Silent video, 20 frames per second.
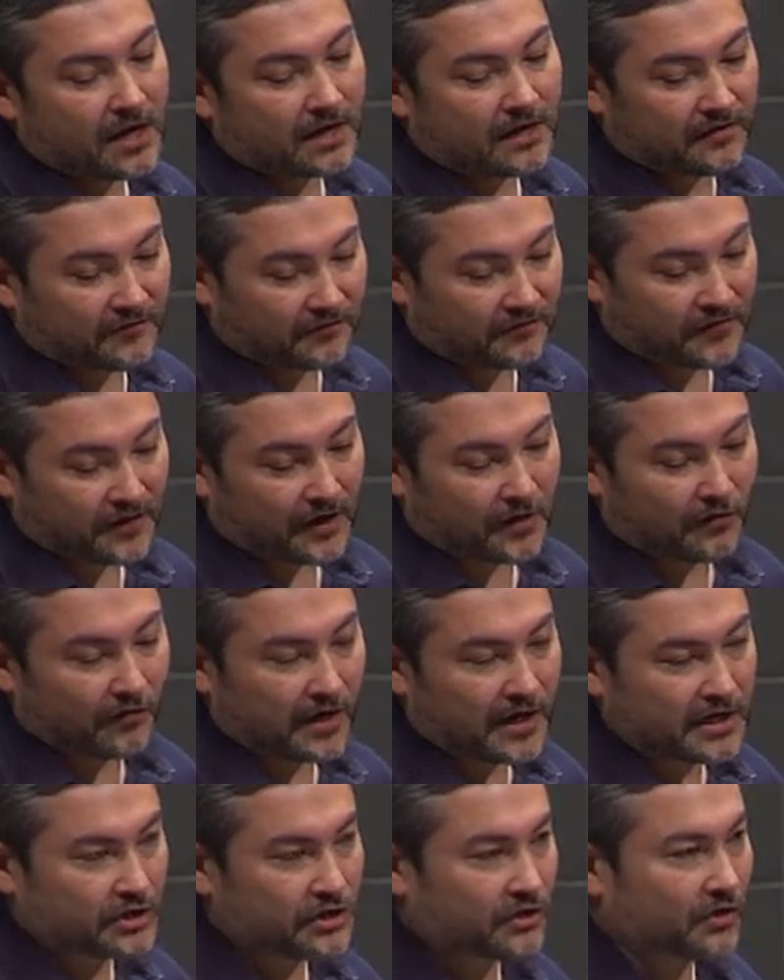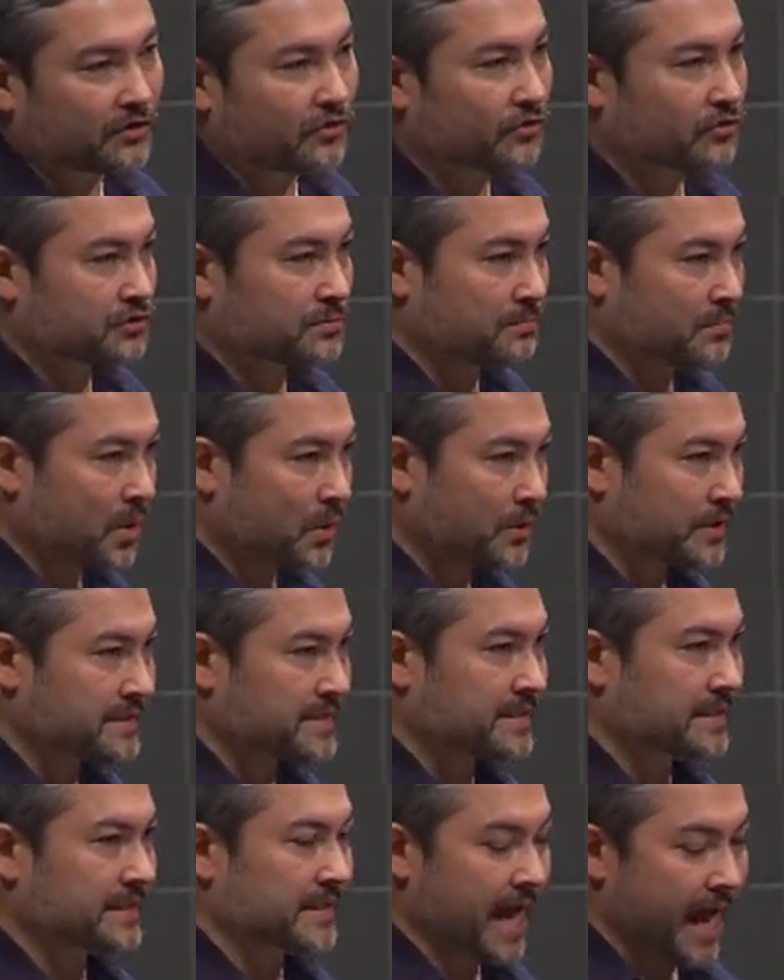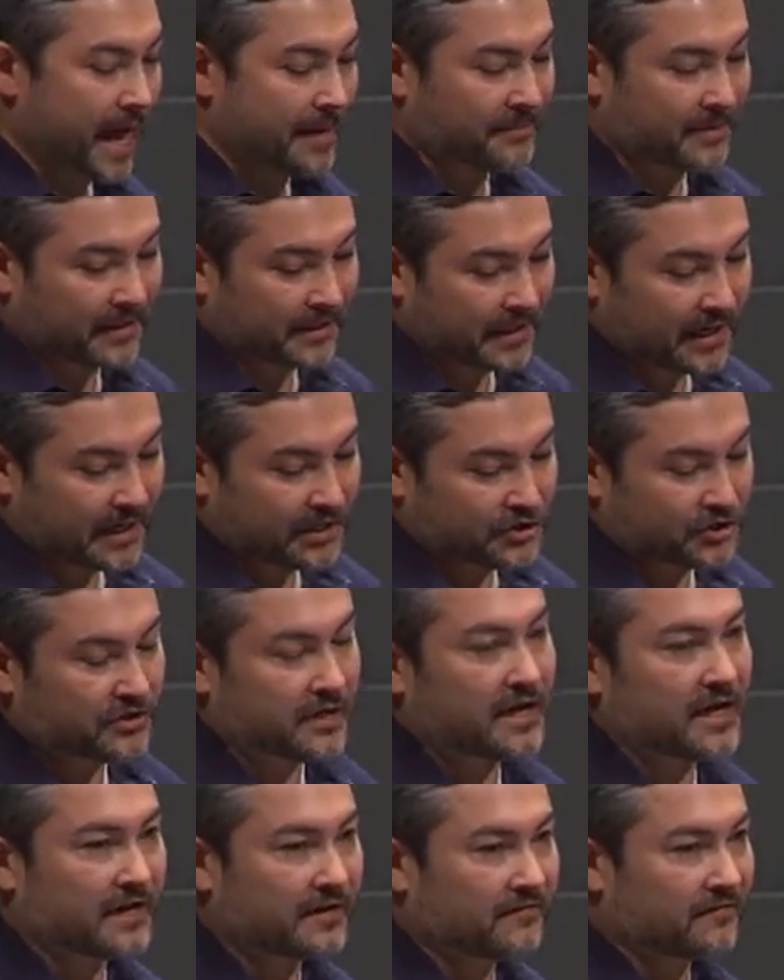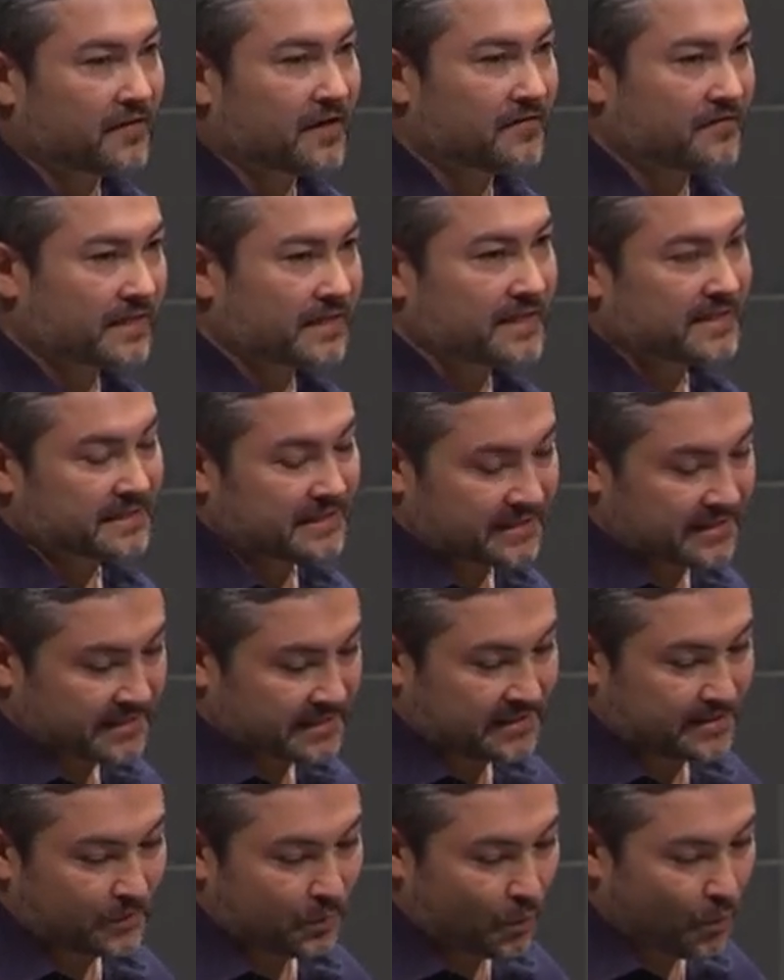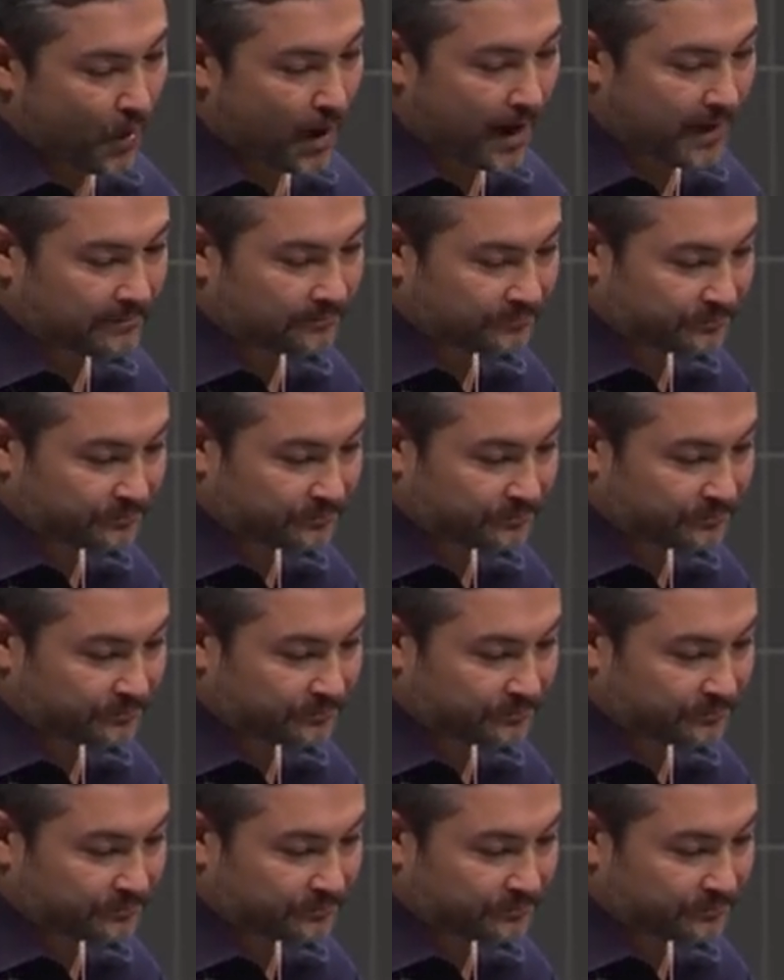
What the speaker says: configuration across multi-tiered application in a very consistent way.